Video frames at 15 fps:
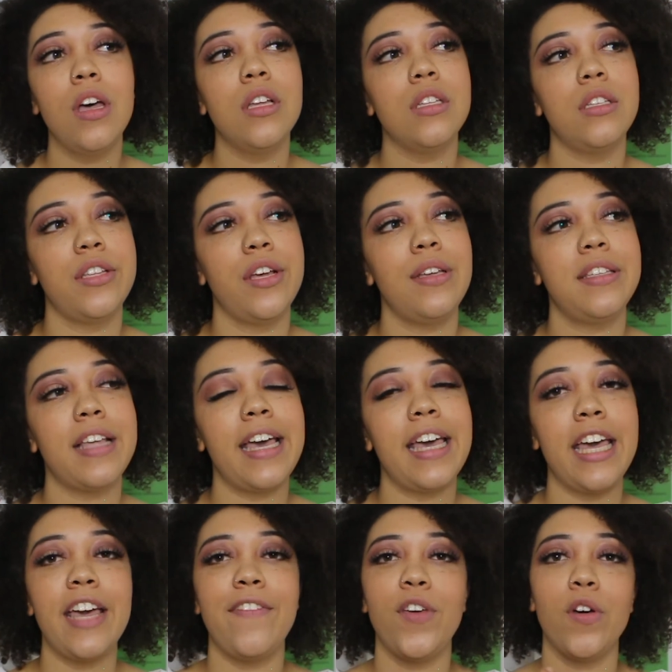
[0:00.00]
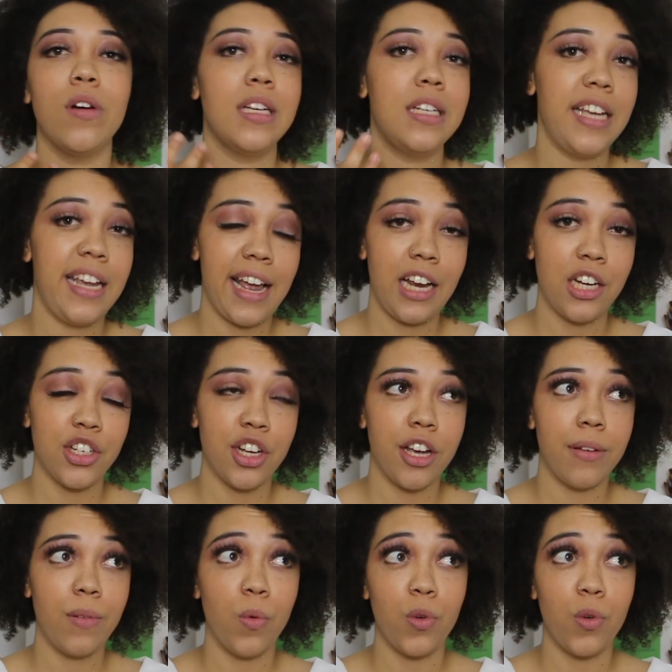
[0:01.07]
So say if you're a teenager,